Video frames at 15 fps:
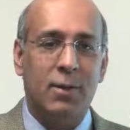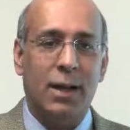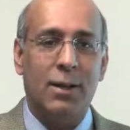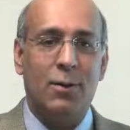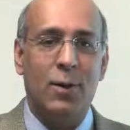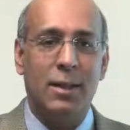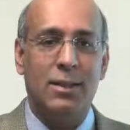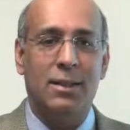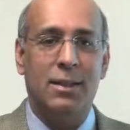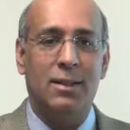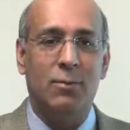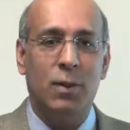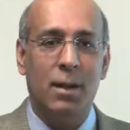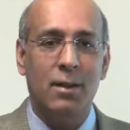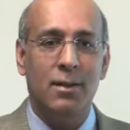Great
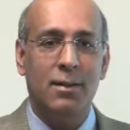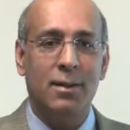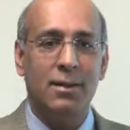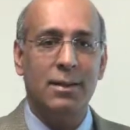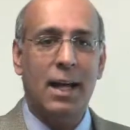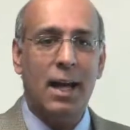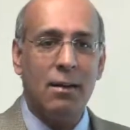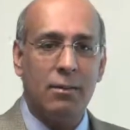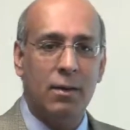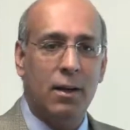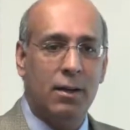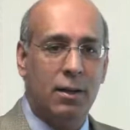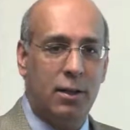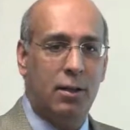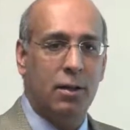question. Well, there's not
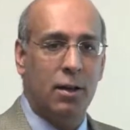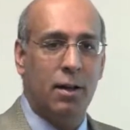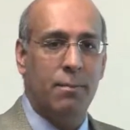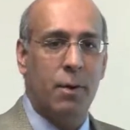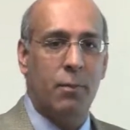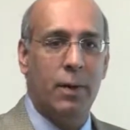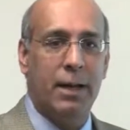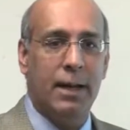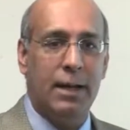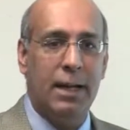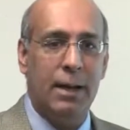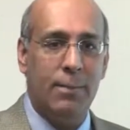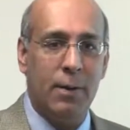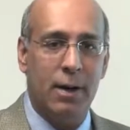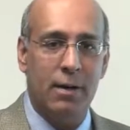a cure, but we can
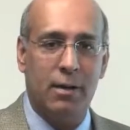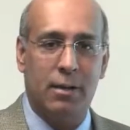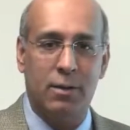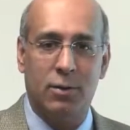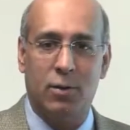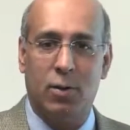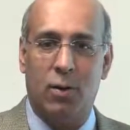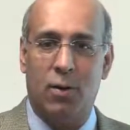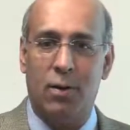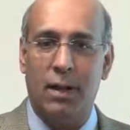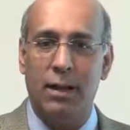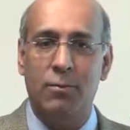keep it under control.